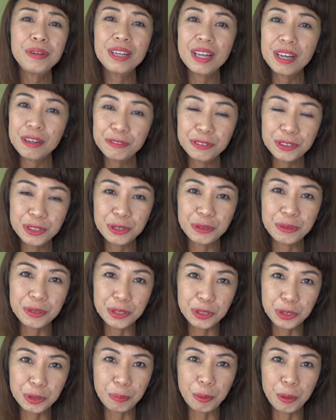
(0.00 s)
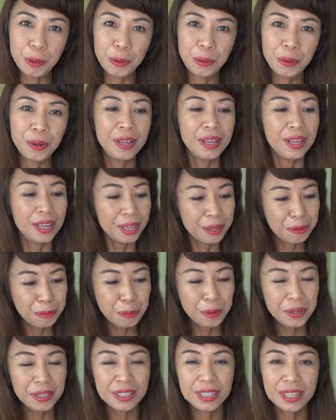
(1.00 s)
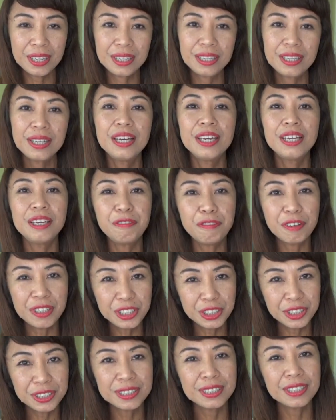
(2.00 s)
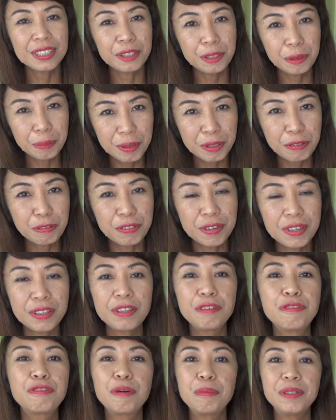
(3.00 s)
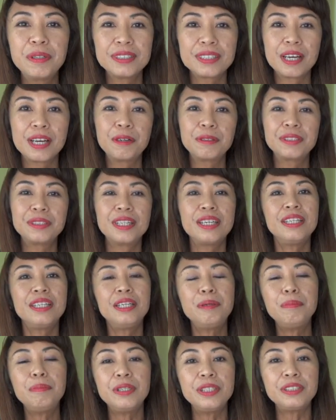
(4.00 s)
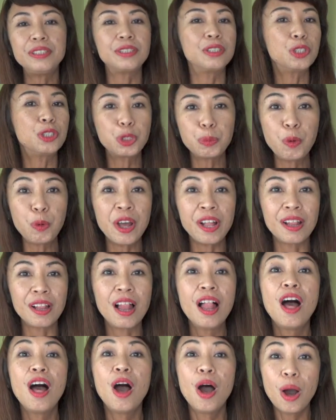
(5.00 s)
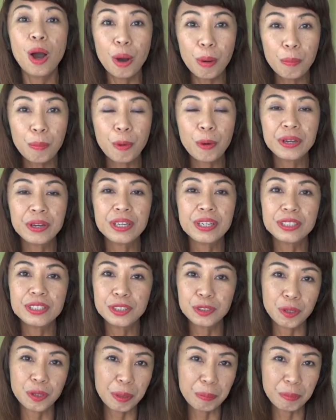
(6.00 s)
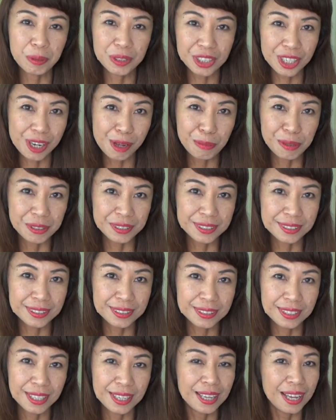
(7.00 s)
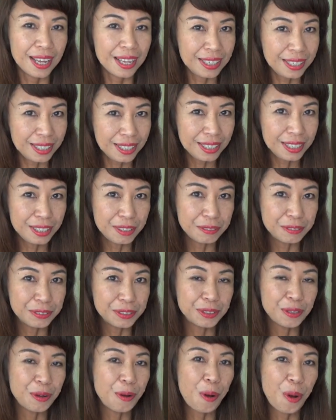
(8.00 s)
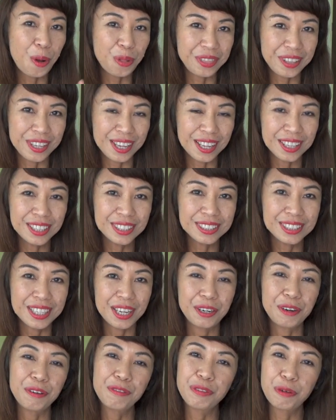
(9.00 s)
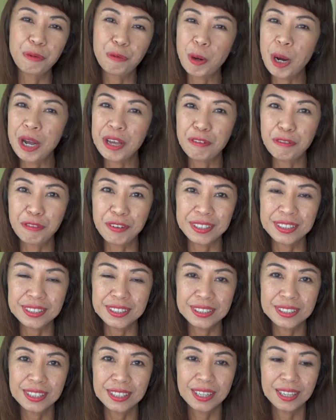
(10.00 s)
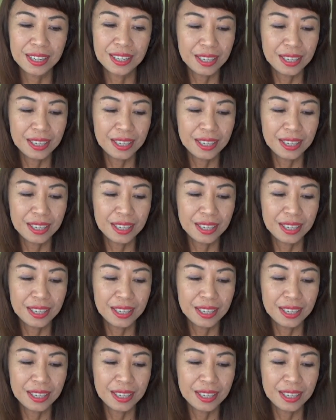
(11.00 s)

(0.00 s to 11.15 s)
Loves to explore, and one day he ventures a little bit further from his house and he meets Shmuel, a boy in a striped pajamas, and he lives on the other side of the wire fence.